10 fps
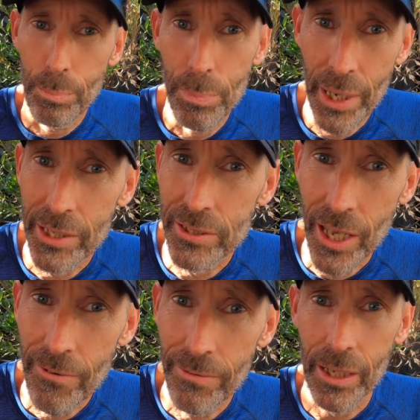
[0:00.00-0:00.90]
But as an
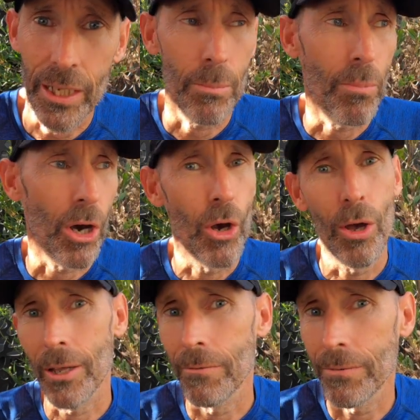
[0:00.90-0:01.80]
athlete in my
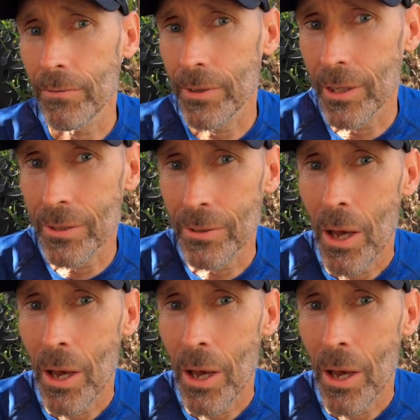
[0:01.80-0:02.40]
early 50s,